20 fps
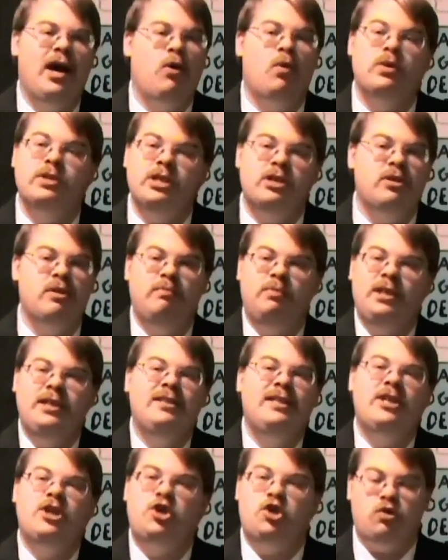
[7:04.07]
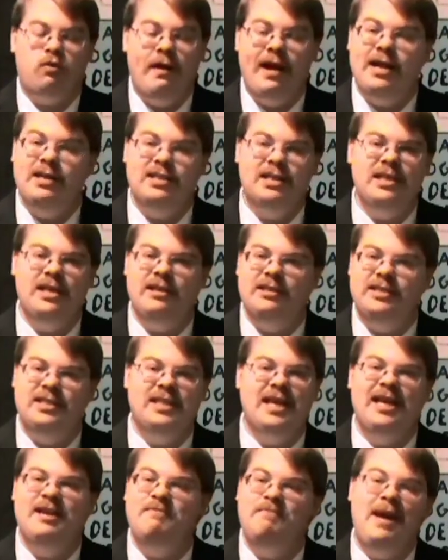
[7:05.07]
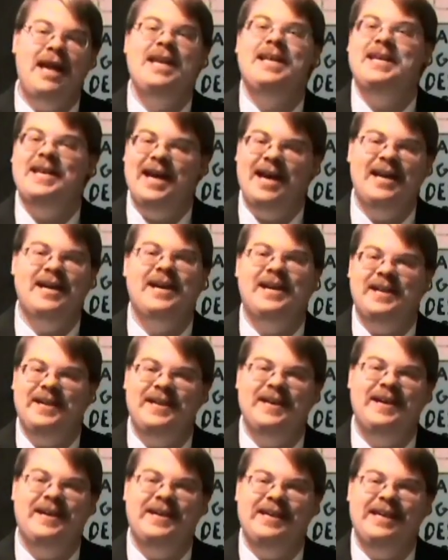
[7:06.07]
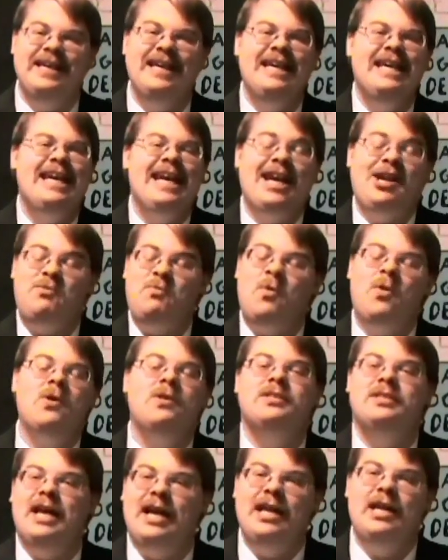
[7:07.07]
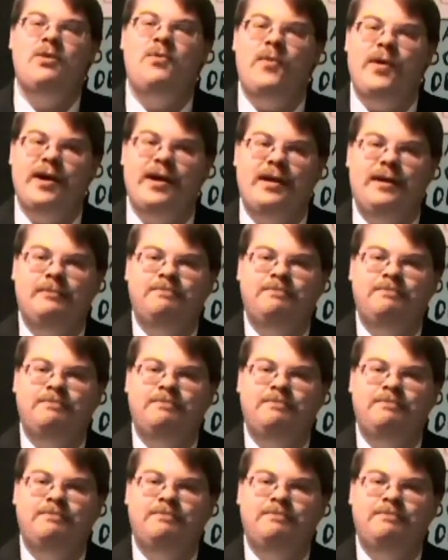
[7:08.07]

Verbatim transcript: or as a completely crazy, insane maniac kind of guy. It works anyway.